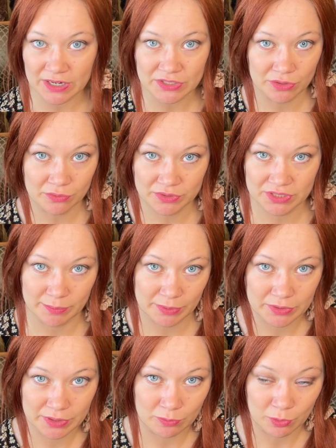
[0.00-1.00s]
I don't
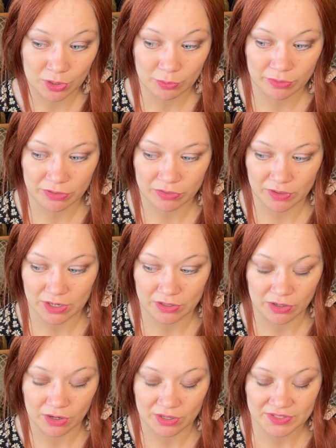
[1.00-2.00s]
typically work with thin
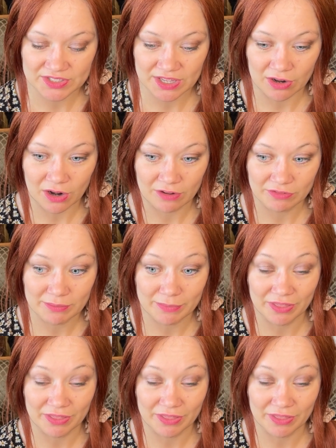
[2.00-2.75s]
yarns that often,